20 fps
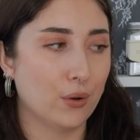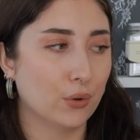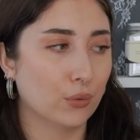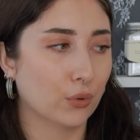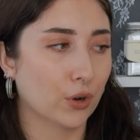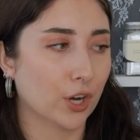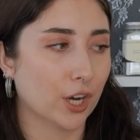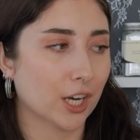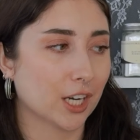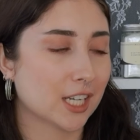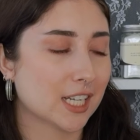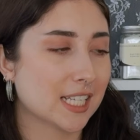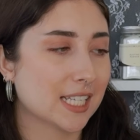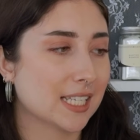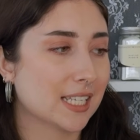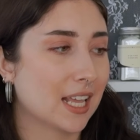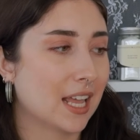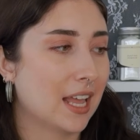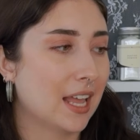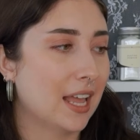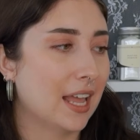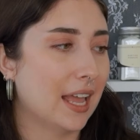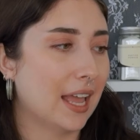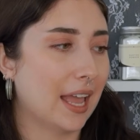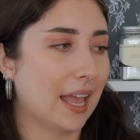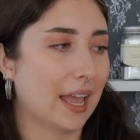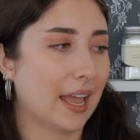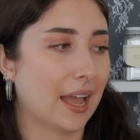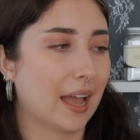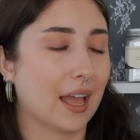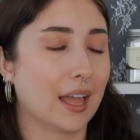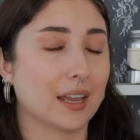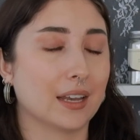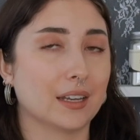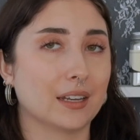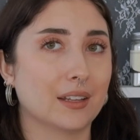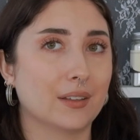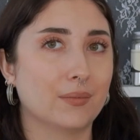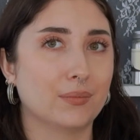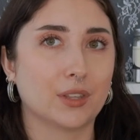it works,
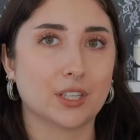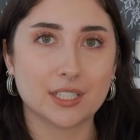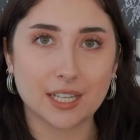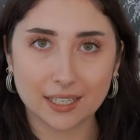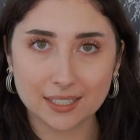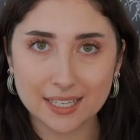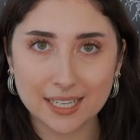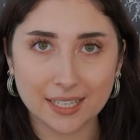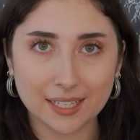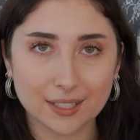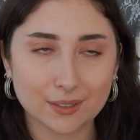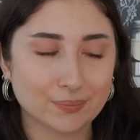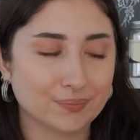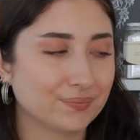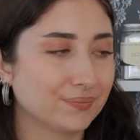and the technique.